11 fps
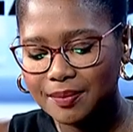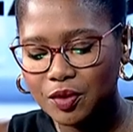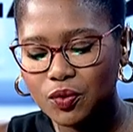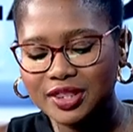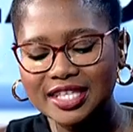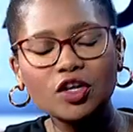
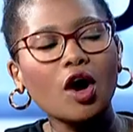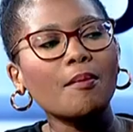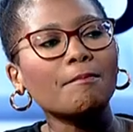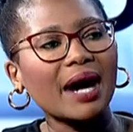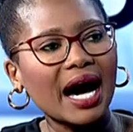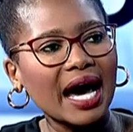would the
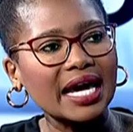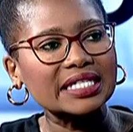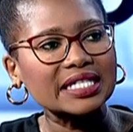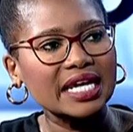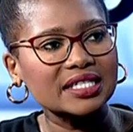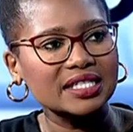combined
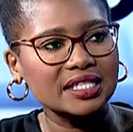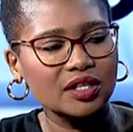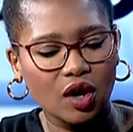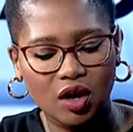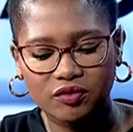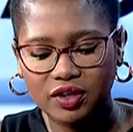entity
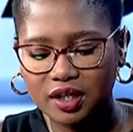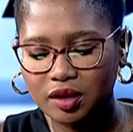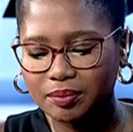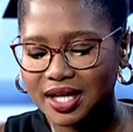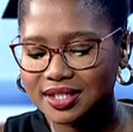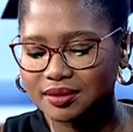of Canal
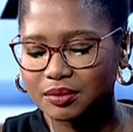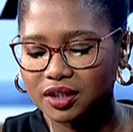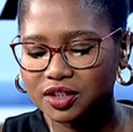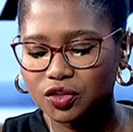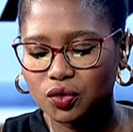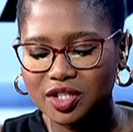Plus and
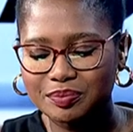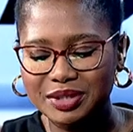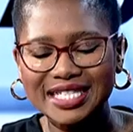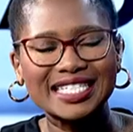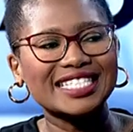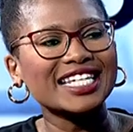Multichoice
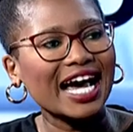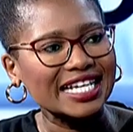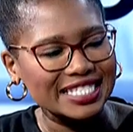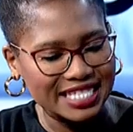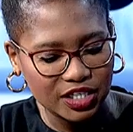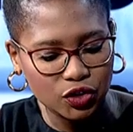be
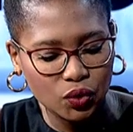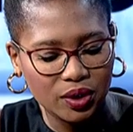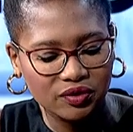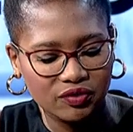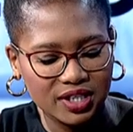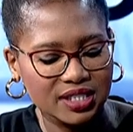enticing to
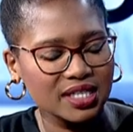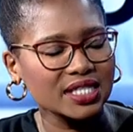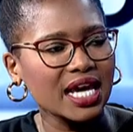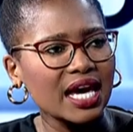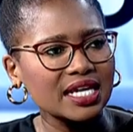investors,